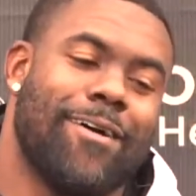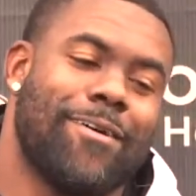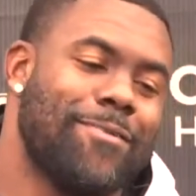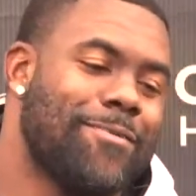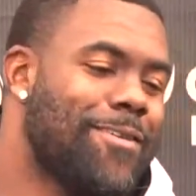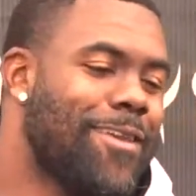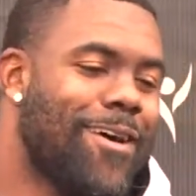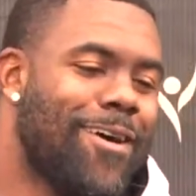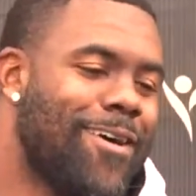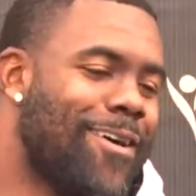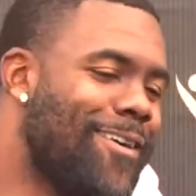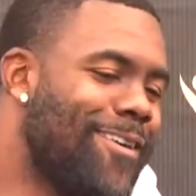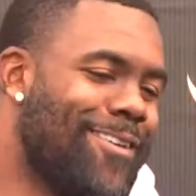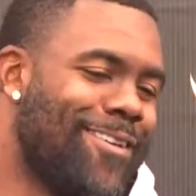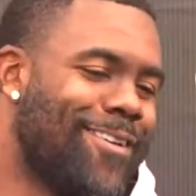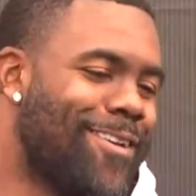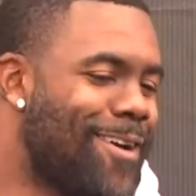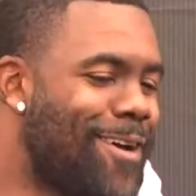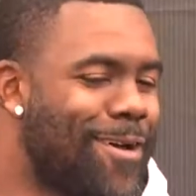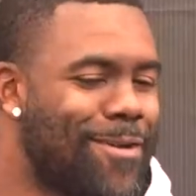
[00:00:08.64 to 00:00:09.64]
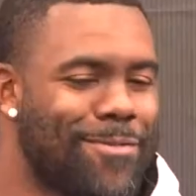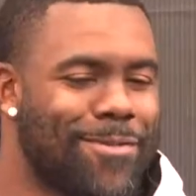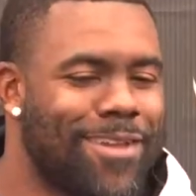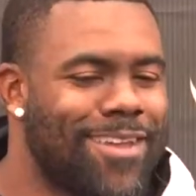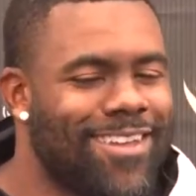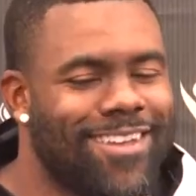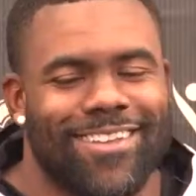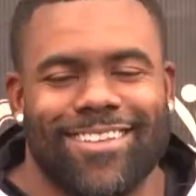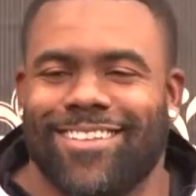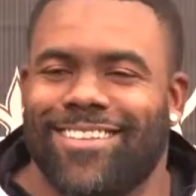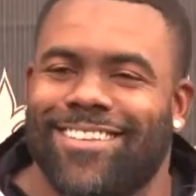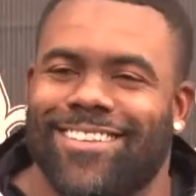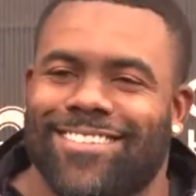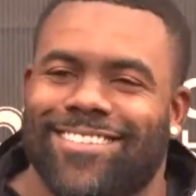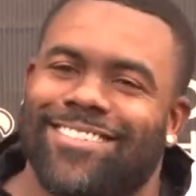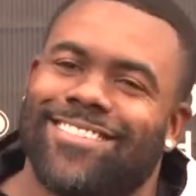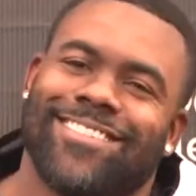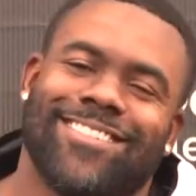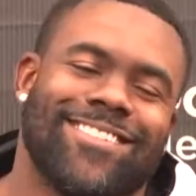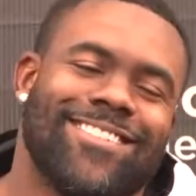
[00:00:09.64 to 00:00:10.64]
I don't know. You know what I mean?
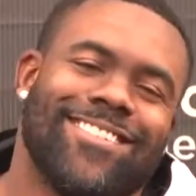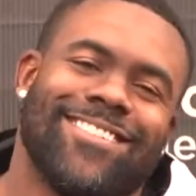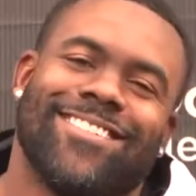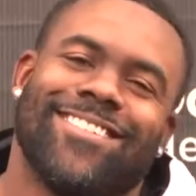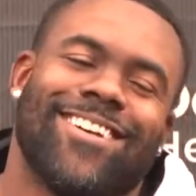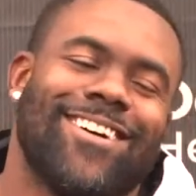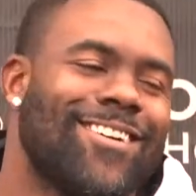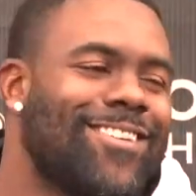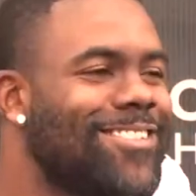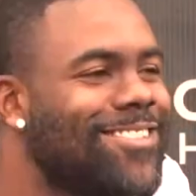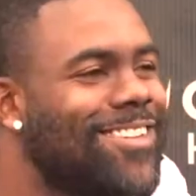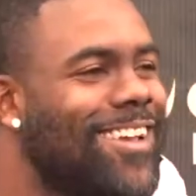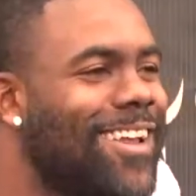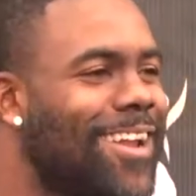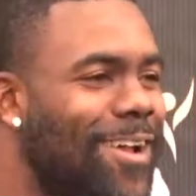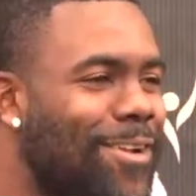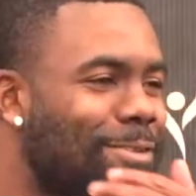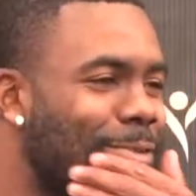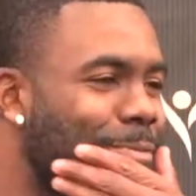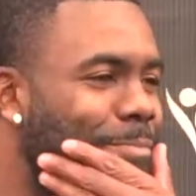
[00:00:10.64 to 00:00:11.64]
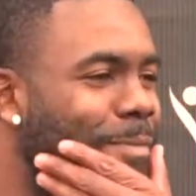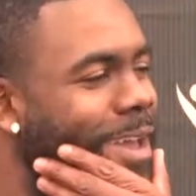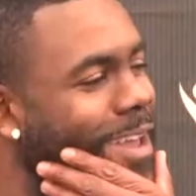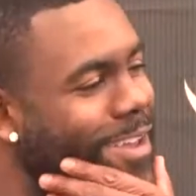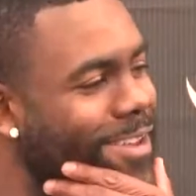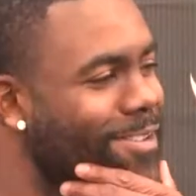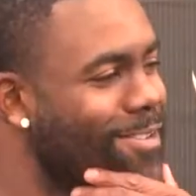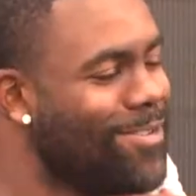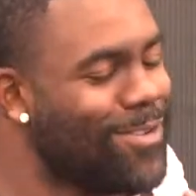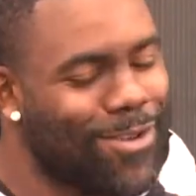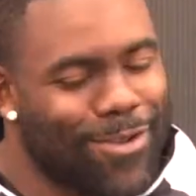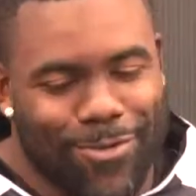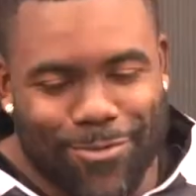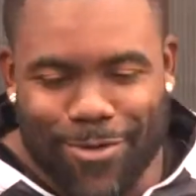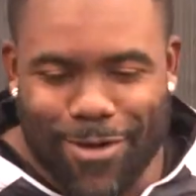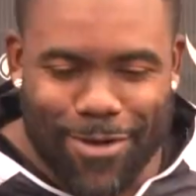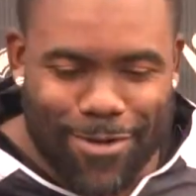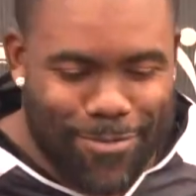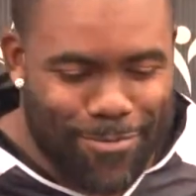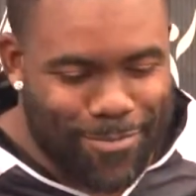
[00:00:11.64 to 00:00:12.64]
It's, you know, shout out to Mace. You know, the
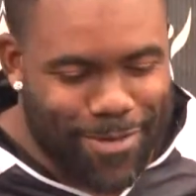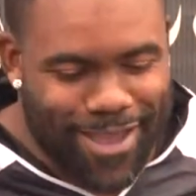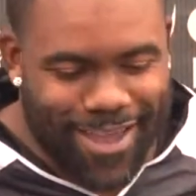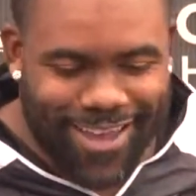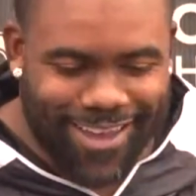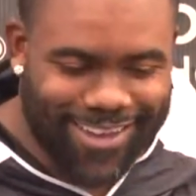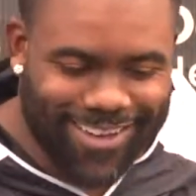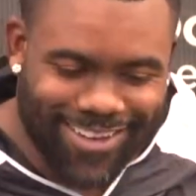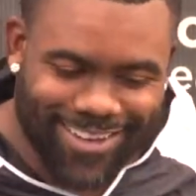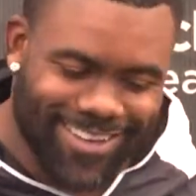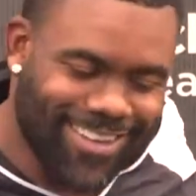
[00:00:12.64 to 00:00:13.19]
welcome back.